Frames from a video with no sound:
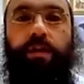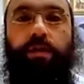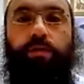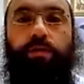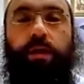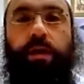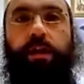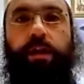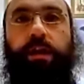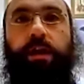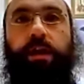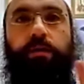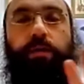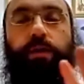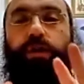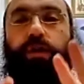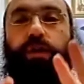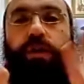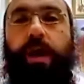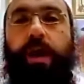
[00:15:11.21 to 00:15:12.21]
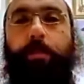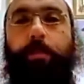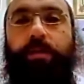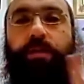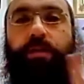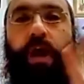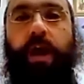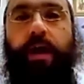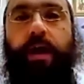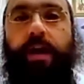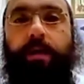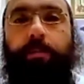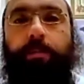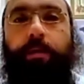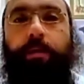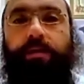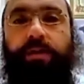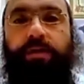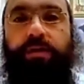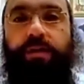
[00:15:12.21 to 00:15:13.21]
Really, we should not be talking
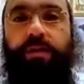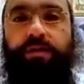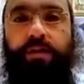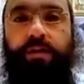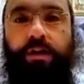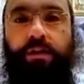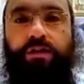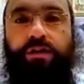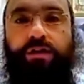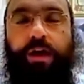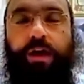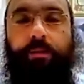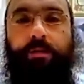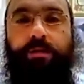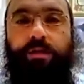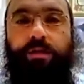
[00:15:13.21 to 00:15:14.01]
about these things on Shabbos.